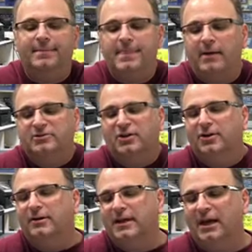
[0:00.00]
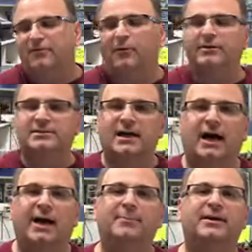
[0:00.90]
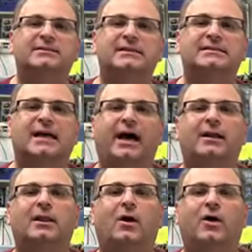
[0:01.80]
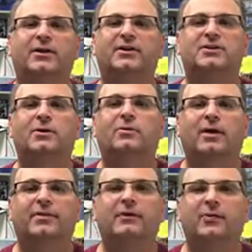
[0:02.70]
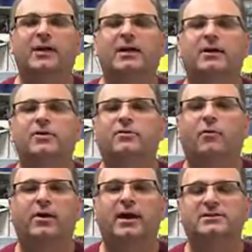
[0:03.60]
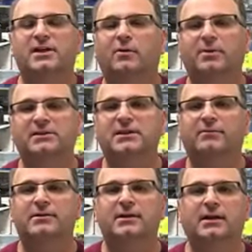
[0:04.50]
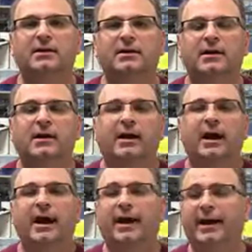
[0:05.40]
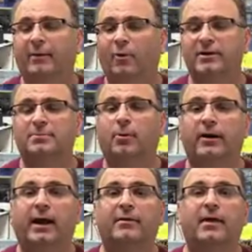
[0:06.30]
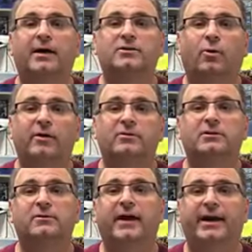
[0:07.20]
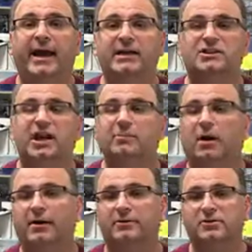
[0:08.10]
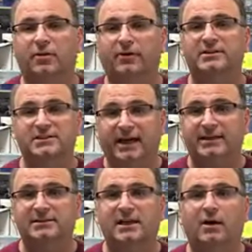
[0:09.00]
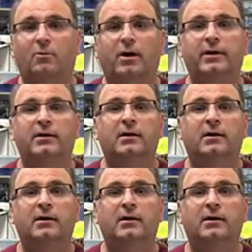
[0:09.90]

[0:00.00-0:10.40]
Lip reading: it was a good kit for its time, but it's kind of long in the tooth. I think we need a new 48 scale B-17. And at one point, I toyed with doing that HK Models 32nd scale one.